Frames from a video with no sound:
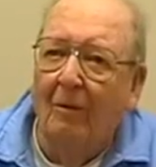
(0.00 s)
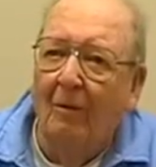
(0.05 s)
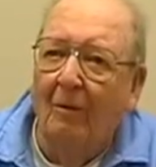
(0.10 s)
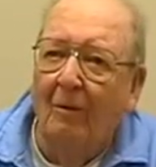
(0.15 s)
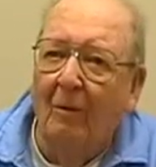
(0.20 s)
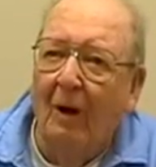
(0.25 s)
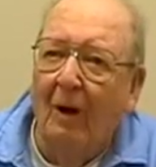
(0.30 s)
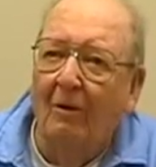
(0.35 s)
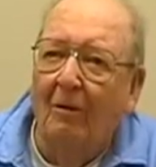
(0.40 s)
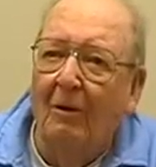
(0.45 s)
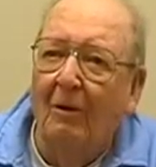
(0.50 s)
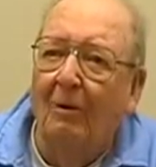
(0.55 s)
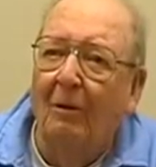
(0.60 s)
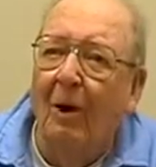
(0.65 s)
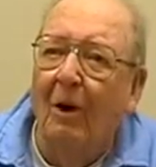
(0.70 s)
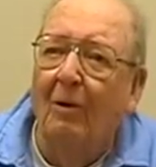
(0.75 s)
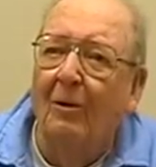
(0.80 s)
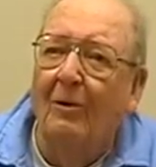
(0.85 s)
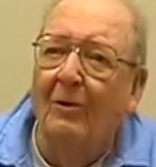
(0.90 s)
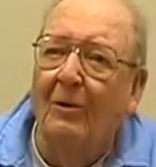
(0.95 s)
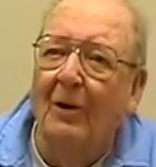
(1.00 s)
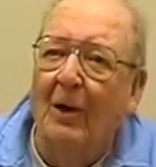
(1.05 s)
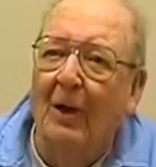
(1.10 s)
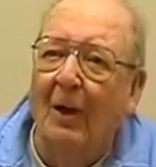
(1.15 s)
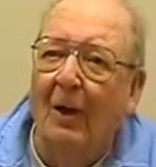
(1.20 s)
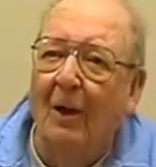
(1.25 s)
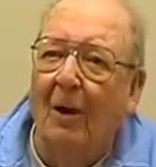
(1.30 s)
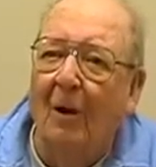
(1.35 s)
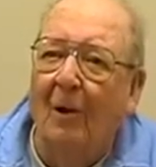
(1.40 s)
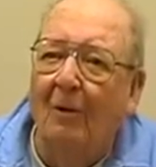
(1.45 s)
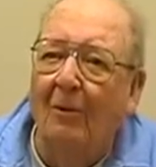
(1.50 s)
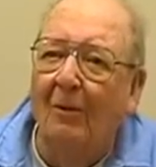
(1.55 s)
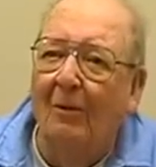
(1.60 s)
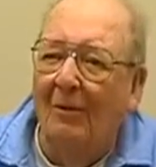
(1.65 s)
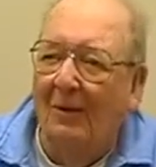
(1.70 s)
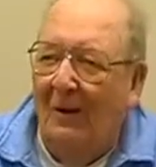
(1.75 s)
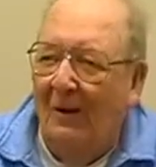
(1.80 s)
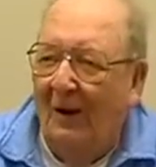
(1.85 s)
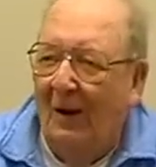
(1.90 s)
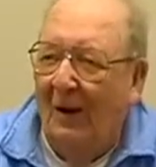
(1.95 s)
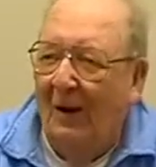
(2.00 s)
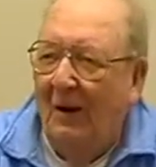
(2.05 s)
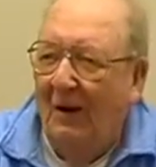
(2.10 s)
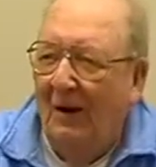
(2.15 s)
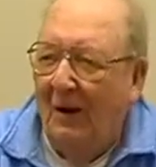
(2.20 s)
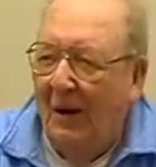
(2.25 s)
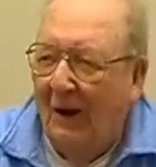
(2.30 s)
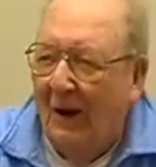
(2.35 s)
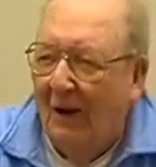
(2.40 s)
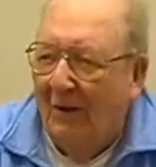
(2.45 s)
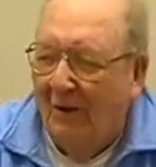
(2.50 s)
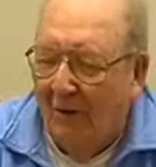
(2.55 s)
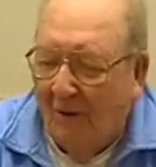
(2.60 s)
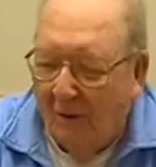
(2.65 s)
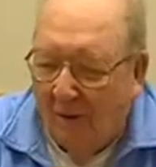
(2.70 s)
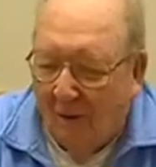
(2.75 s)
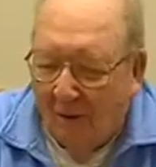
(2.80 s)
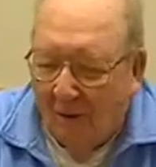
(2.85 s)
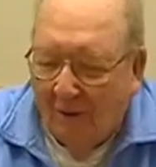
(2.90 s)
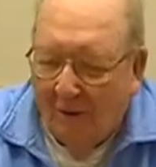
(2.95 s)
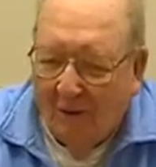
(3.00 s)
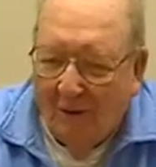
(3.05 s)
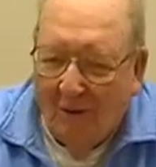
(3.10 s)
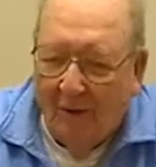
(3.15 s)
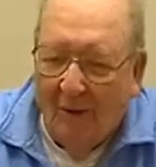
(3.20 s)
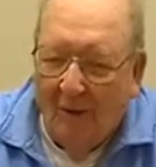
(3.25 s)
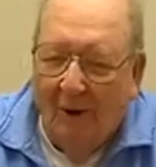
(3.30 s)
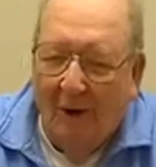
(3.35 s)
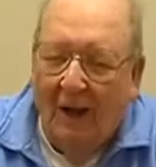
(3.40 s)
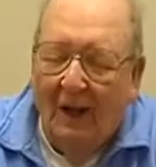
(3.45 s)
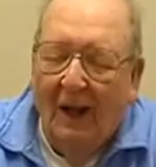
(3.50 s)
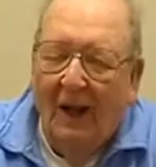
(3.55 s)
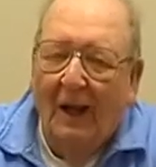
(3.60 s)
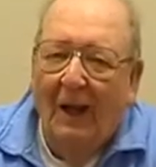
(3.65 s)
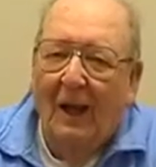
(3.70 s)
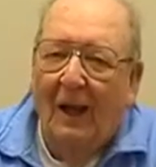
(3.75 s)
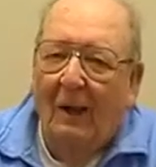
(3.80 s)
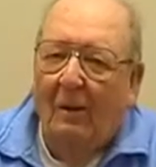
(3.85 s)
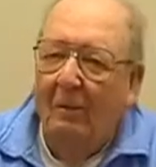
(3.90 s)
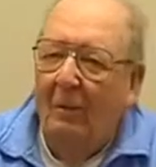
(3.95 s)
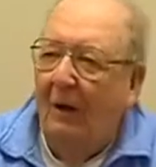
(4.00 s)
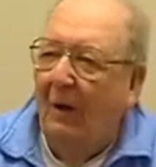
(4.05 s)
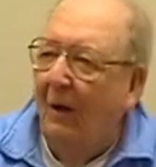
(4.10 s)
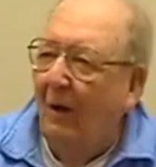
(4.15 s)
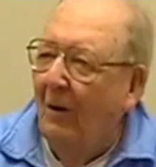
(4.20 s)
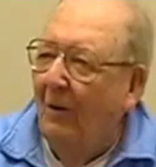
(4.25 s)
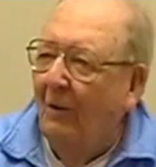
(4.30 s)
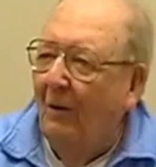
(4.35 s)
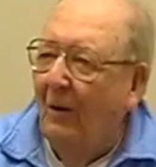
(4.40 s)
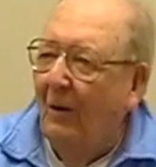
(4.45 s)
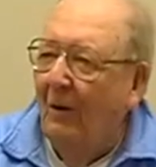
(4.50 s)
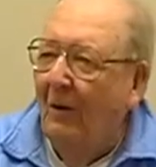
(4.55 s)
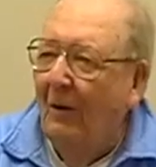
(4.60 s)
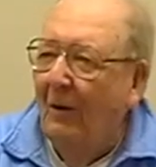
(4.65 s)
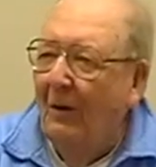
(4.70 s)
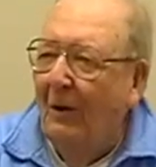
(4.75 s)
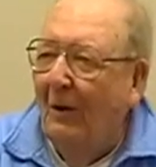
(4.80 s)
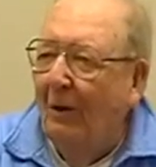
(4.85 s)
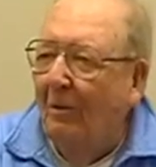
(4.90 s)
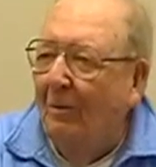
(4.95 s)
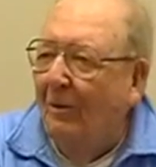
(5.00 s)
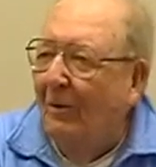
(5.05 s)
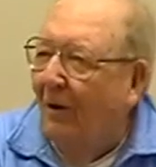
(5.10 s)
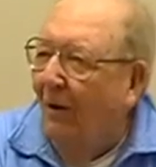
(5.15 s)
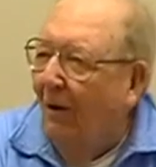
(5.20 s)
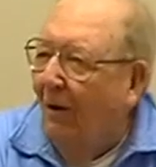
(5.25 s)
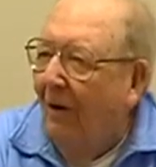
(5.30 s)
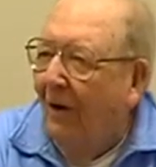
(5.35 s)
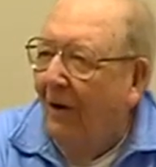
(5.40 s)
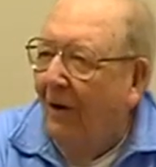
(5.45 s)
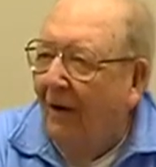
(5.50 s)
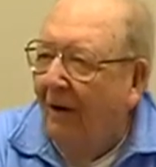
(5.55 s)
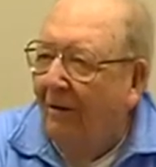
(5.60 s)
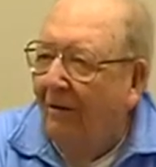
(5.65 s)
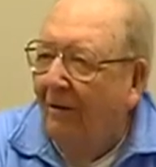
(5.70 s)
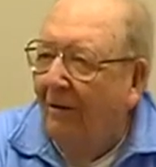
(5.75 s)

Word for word: round the rosy, you know, the escorts was going, because we couldn't go slow enough.